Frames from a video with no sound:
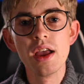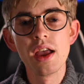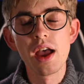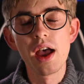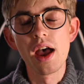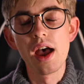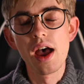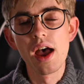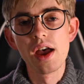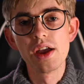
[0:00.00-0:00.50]

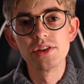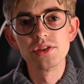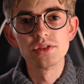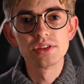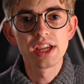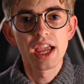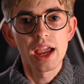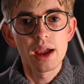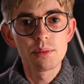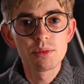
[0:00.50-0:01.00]
your
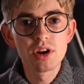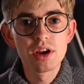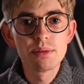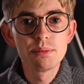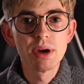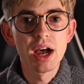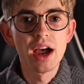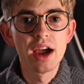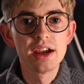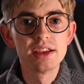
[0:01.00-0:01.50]
camera
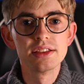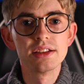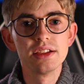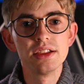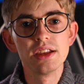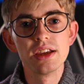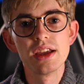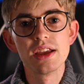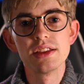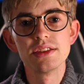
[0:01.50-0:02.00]
behind the
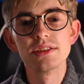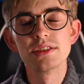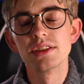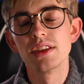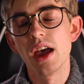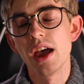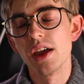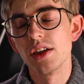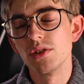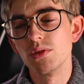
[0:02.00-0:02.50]
lens,
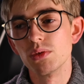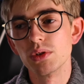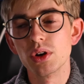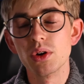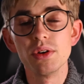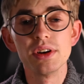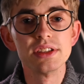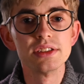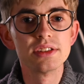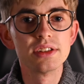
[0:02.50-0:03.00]
that you were
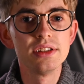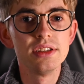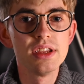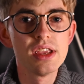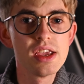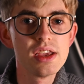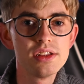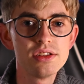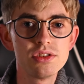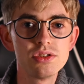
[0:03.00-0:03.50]
going to
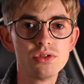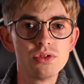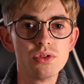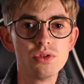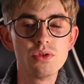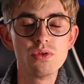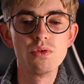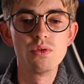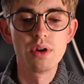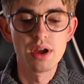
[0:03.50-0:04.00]
need
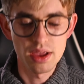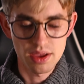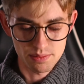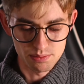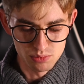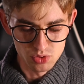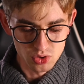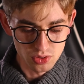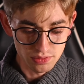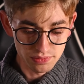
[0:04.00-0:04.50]
to
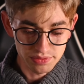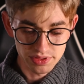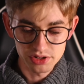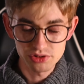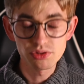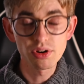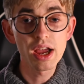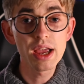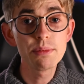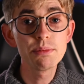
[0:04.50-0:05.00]
move the
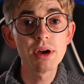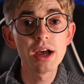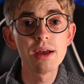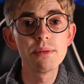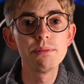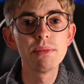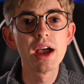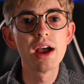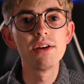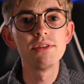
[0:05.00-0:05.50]

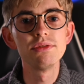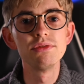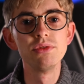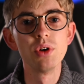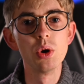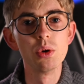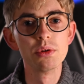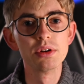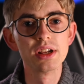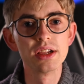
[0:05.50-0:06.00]
tripod mount
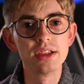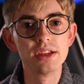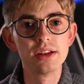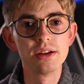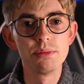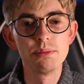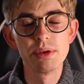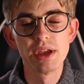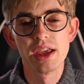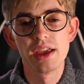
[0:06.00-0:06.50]
forward a
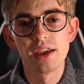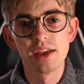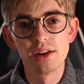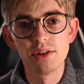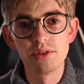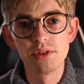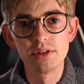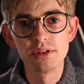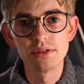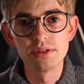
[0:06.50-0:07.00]
little bit in
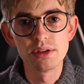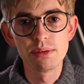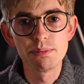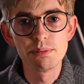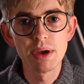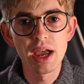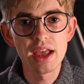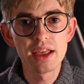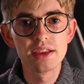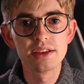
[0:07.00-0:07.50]
order to
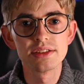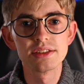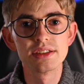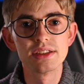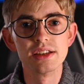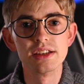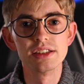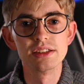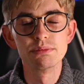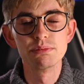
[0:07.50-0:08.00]
balance
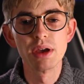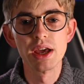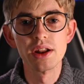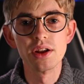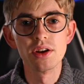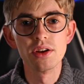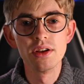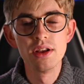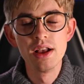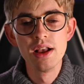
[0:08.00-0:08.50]
things
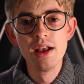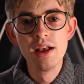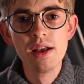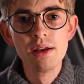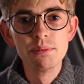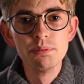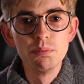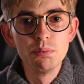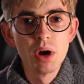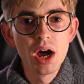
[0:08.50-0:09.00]
better.
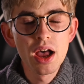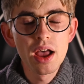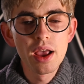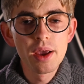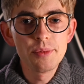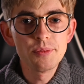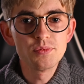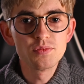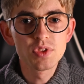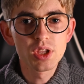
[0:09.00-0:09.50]

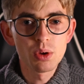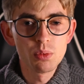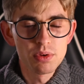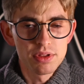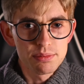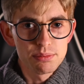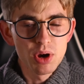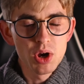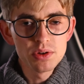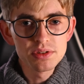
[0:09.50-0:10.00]
But
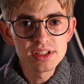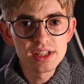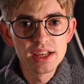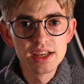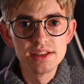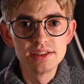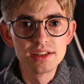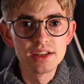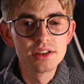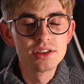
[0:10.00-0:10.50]
with most
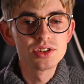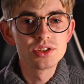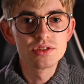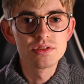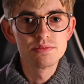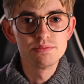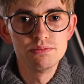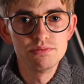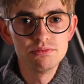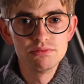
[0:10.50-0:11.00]

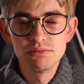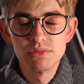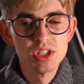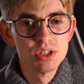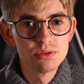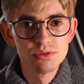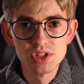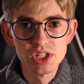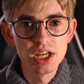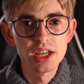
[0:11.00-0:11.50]
lenses,
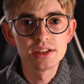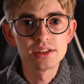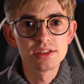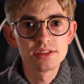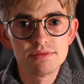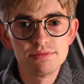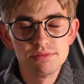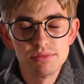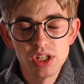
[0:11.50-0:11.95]
you just